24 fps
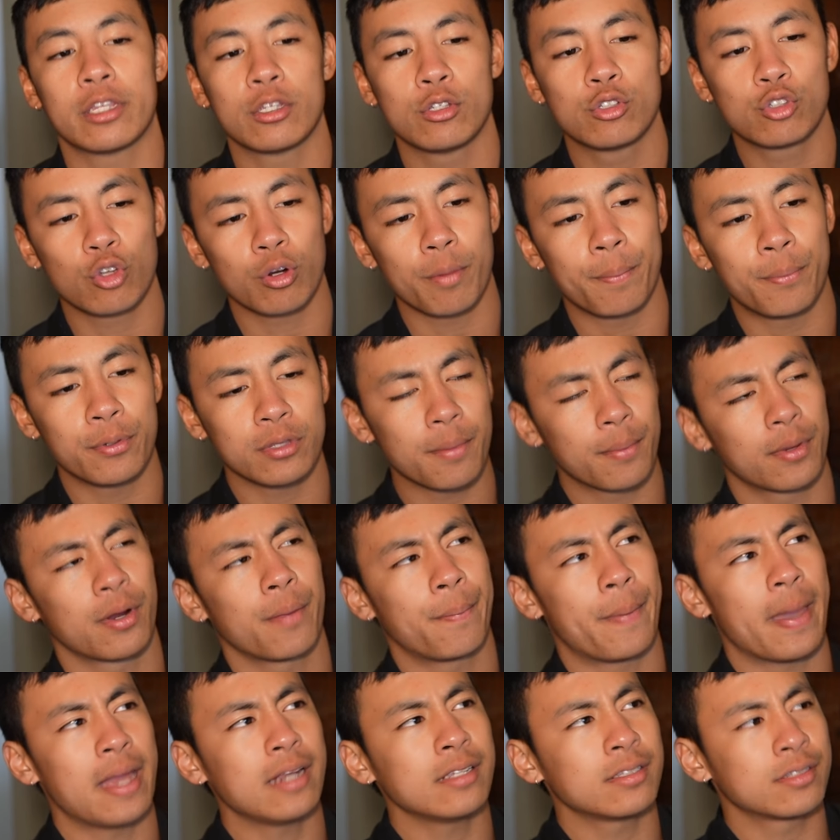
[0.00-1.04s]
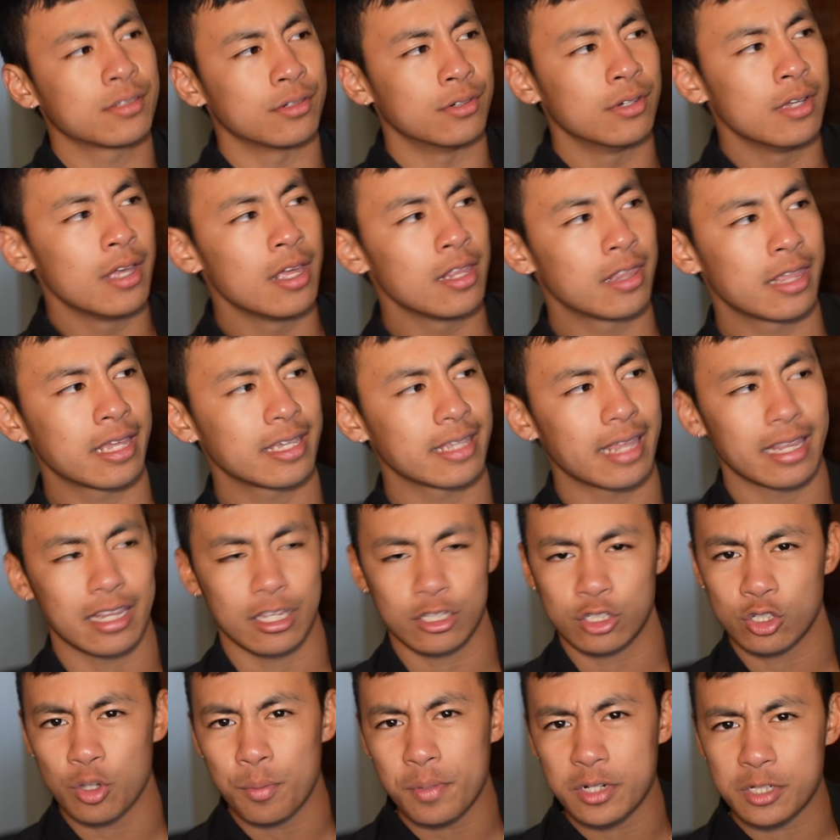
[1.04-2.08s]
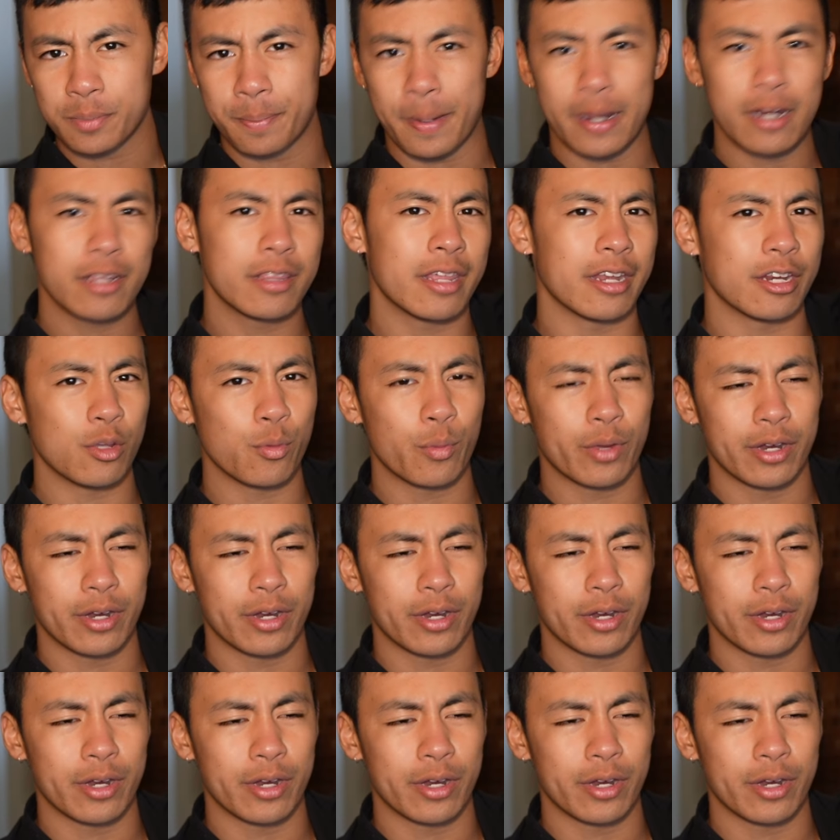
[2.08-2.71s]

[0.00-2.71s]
You sort of put them on a pedestal, thinking that they're so much better than you,